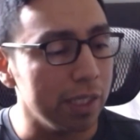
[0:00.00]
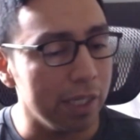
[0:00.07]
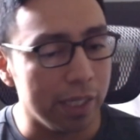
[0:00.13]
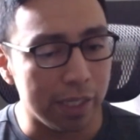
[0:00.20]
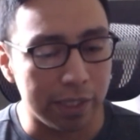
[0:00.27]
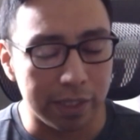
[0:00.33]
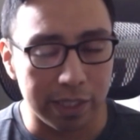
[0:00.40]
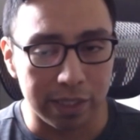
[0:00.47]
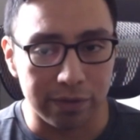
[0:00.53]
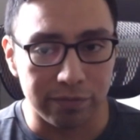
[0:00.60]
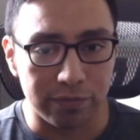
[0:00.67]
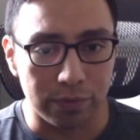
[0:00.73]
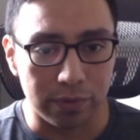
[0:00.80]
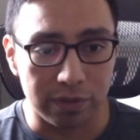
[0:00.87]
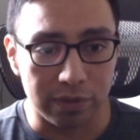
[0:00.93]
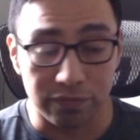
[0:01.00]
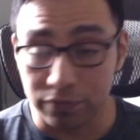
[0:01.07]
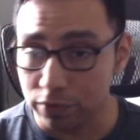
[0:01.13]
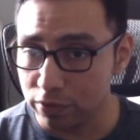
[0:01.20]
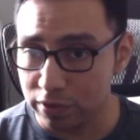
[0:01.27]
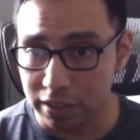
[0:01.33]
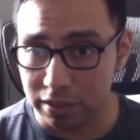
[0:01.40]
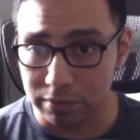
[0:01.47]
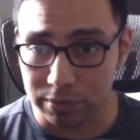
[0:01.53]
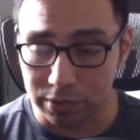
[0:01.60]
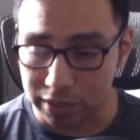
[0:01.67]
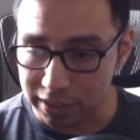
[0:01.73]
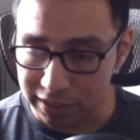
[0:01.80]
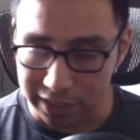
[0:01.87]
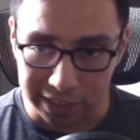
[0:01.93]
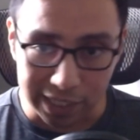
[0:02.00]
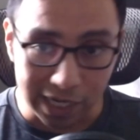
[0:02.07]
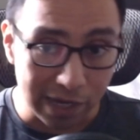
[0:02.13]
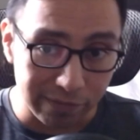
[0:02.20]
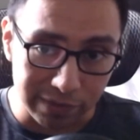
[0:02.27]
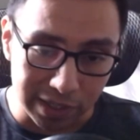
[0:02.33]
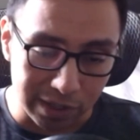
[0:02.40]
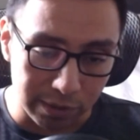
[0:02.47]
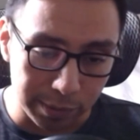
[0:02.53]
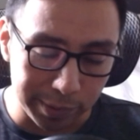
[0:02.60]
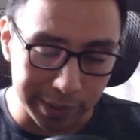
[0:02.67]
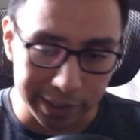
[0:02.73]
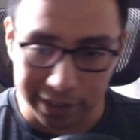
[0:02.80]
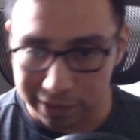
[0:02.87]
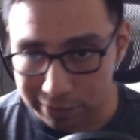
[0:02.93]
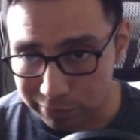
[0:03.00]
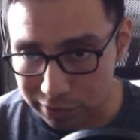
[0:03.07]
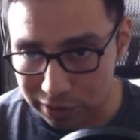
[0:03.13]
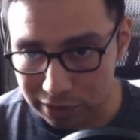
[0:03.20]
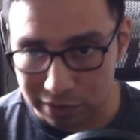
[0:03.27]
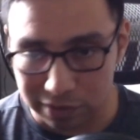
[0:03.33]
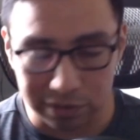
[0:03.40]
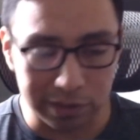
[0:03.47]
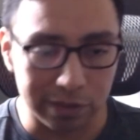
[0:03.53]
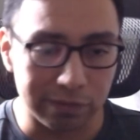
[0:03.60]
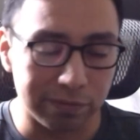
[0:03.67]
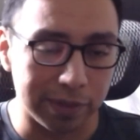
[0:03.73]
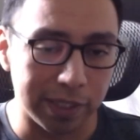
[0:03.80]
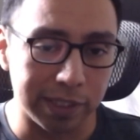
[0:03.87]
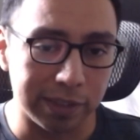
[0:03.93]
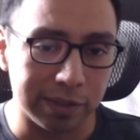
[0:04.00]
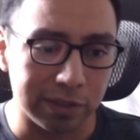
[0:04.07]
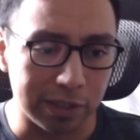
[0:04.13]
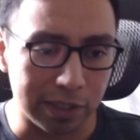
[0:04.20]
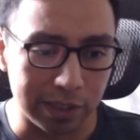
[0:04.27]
And then for the fourth interval, I take half an hour break, which is, fine.